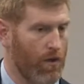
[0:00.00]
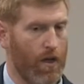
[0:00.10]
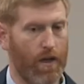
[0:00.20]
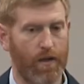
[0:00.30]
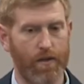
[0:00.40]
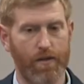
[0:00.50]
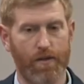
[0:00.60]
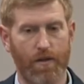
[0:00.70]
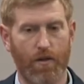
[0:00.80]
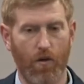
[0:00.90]

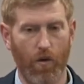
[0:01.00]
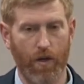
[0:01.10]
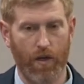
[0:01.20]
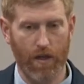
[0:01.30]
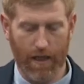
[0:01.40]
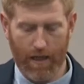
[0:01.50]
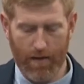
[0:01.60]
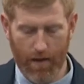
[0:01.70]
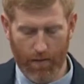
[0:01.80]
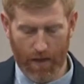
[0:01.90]
is going to
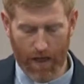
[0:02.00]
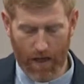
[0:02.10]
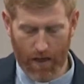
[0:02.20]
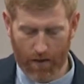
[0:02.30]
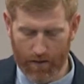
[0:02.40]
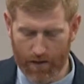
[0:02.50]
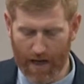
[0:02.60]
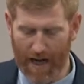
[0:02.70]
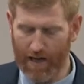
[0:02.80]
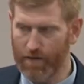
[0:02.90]
lead them, and he is
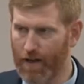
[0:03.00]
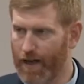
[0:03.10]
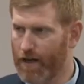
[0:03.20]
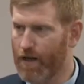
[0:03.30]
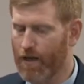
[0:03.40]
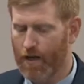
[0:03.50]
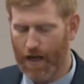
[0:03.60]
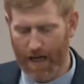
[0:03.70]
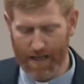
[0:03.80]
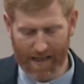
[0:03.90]
kind of like,
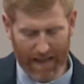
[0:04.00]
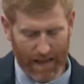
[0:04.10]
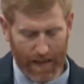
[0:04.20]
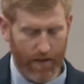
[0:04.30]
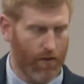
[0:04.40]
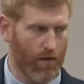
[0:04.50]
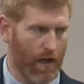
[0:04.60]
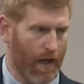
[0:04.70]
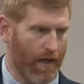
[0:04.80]
he is a leader like